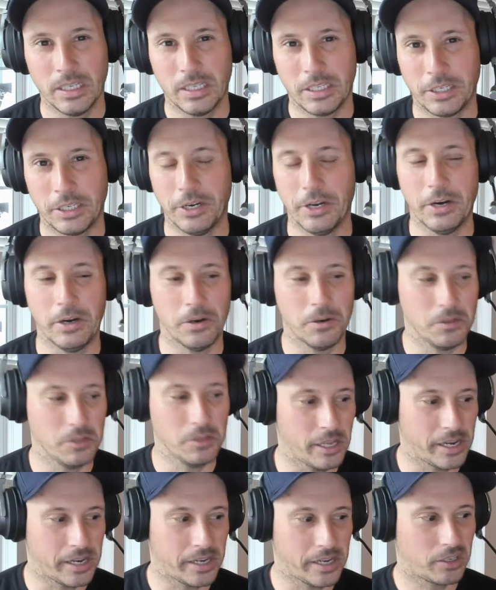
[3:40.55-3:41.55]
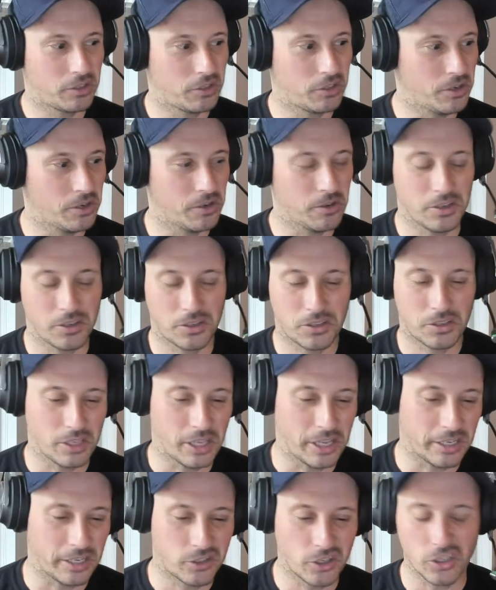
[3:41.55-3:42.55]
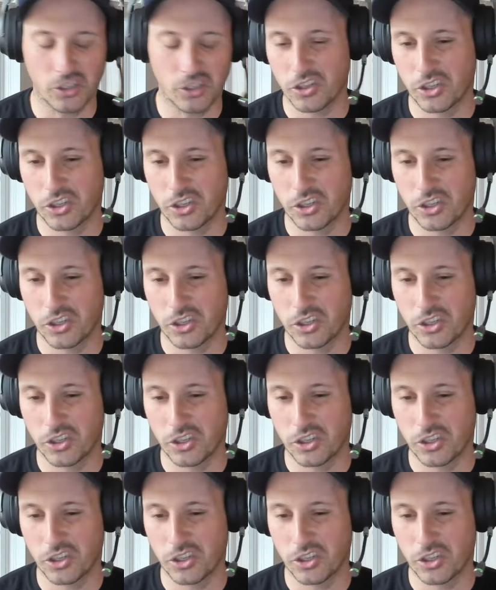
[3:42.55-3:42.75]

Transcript: Just